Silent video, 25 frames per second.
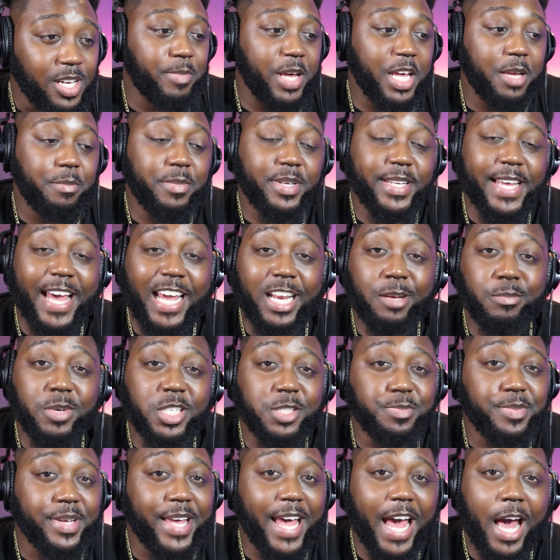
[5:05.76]
the baby daddy
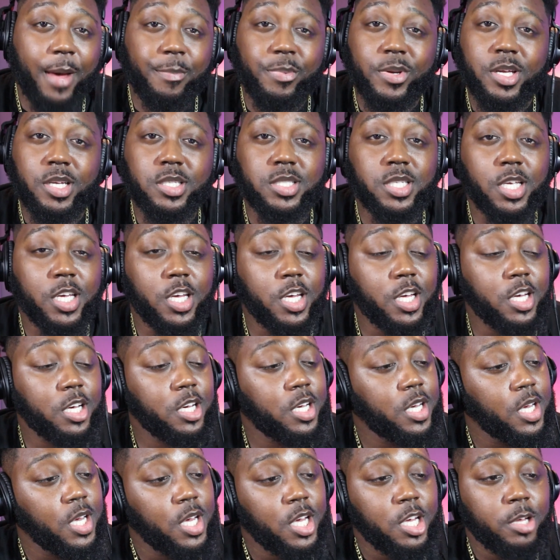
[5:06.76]
must be happy as
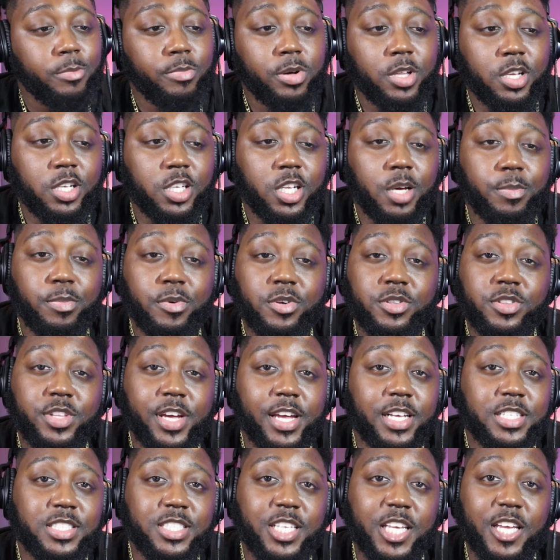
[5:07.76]
hell pulling up on
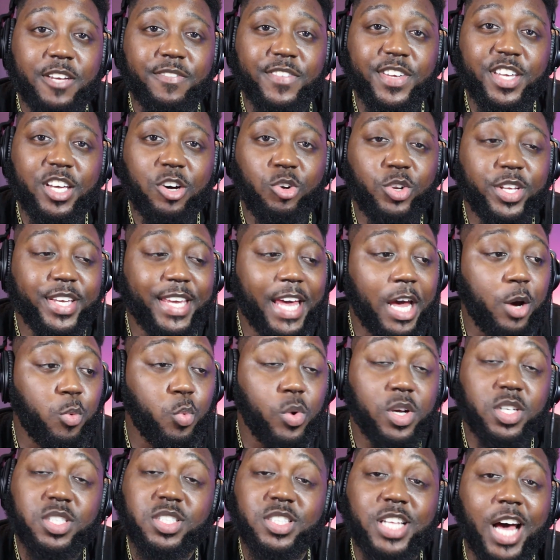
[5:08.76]
Thanksgiving. He only got
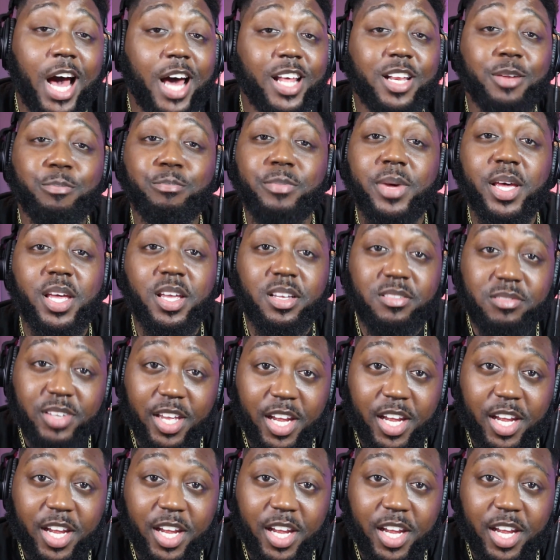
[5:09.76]
one stop to make.